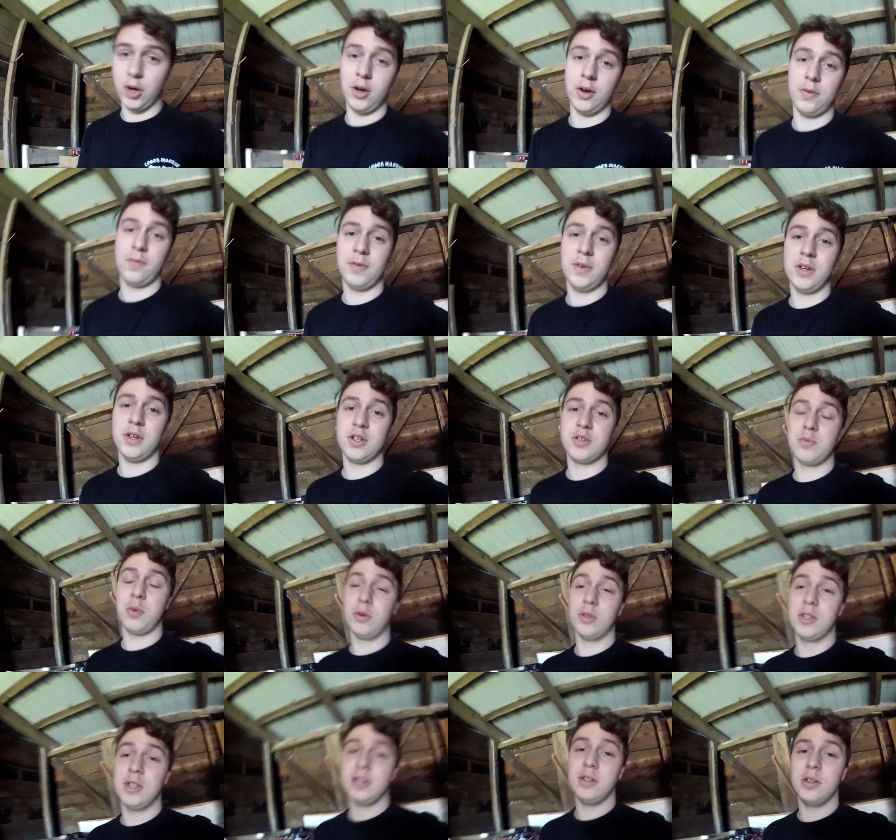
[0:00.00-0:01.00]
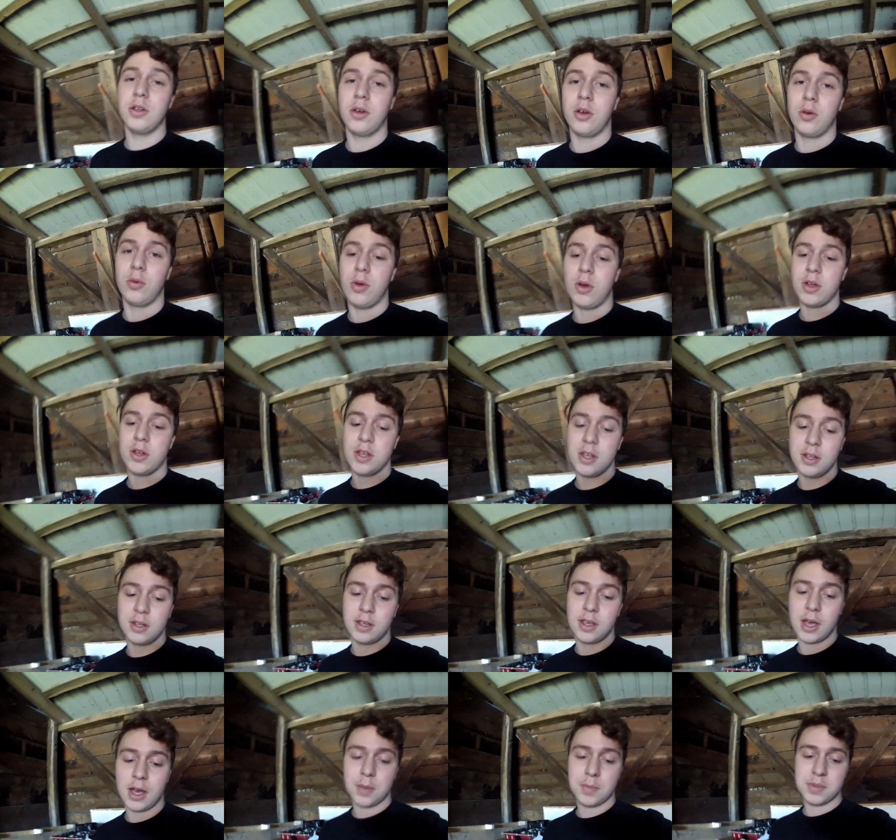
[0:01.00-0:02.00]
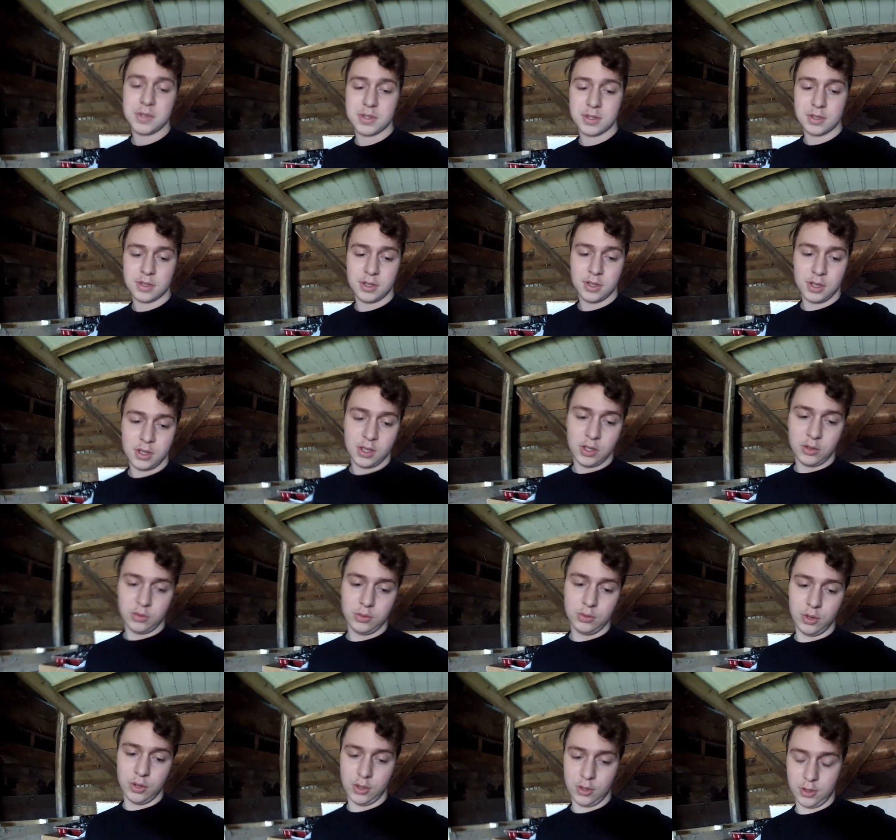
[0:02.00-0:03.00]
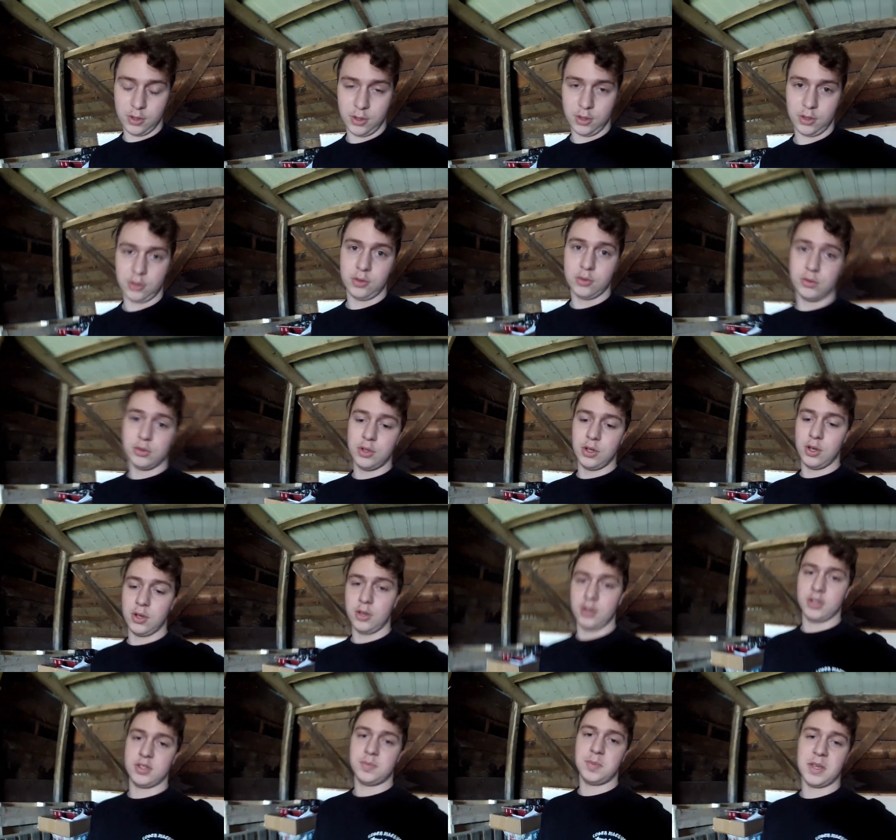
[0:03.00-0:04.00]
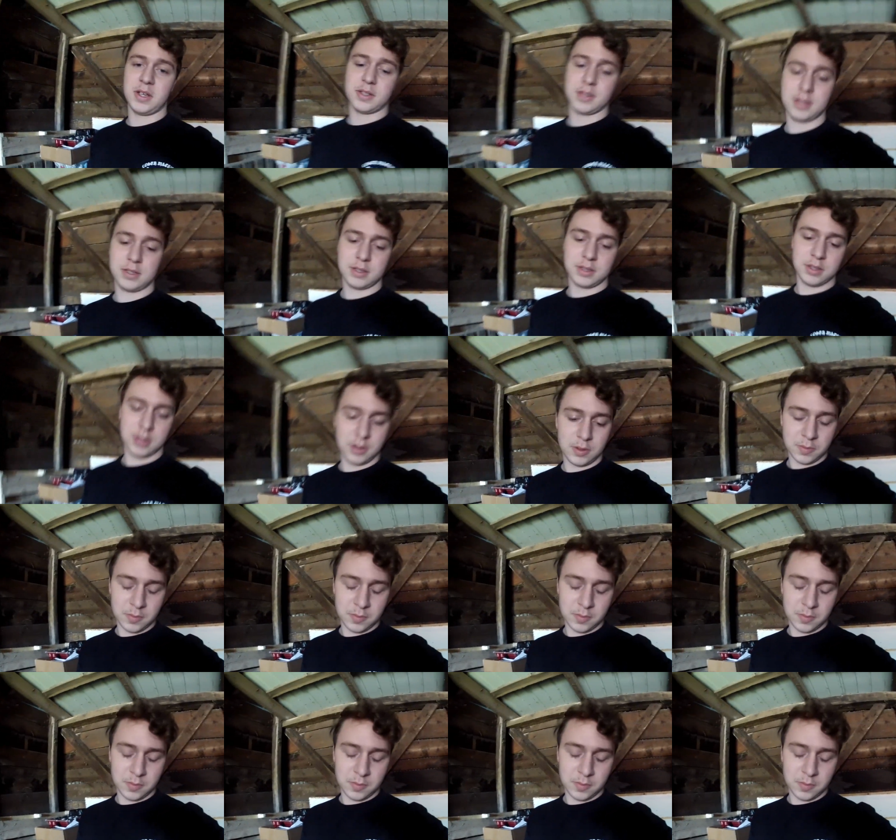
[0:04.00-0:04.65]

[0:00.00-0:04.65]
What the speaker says: finish bolting the rod end caps to the good specs.